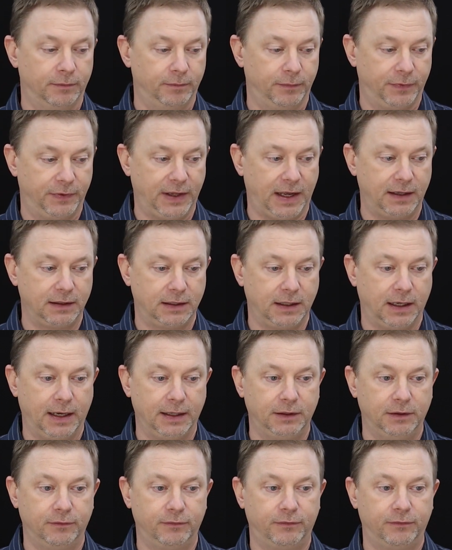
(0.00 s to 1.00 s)
that
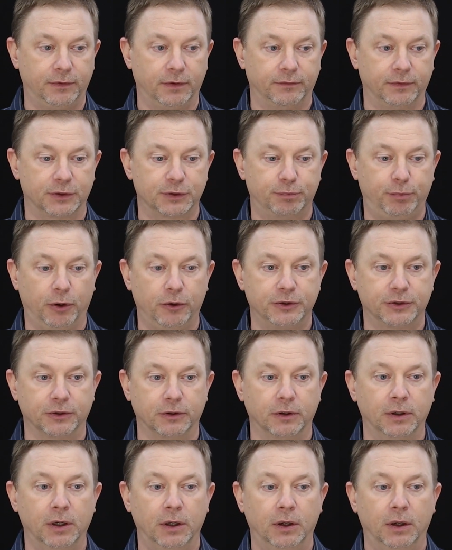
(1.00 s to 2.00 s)
kind of
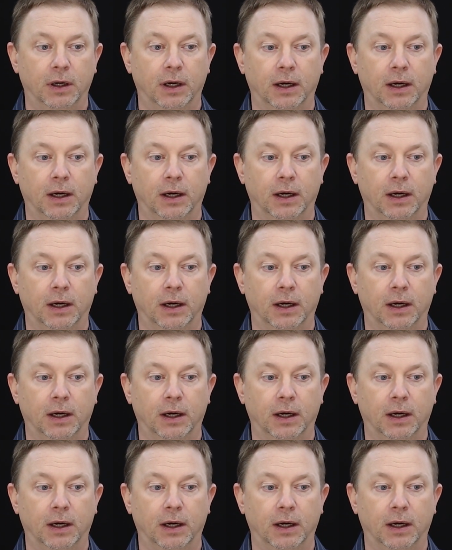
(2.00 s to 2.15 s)
exposure